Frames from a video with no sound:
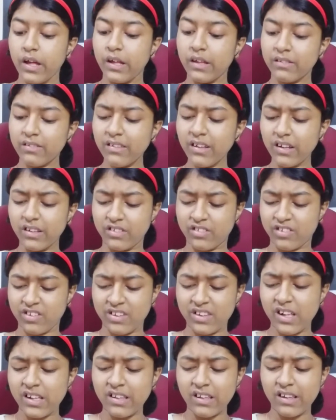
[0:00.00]
Such
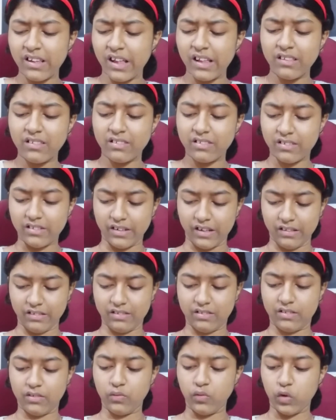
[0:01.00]
little
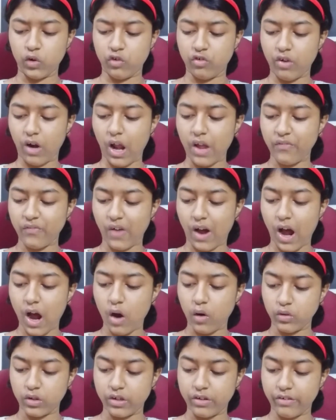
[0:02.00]
incidents would drive
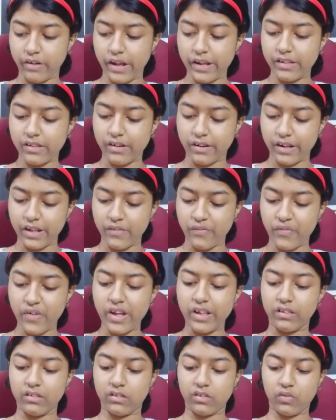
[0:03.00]
out greater
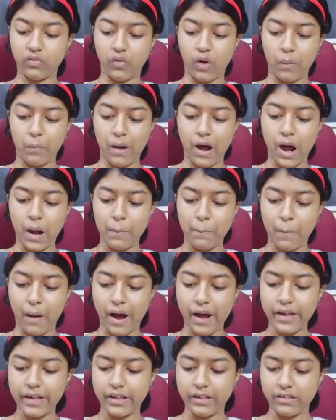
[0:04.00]
events from her
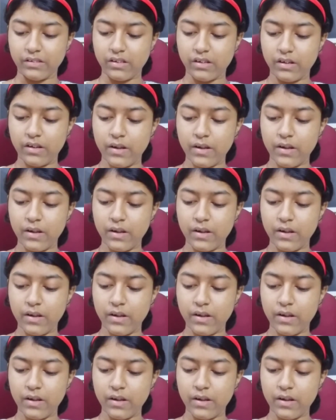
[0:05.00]
mind.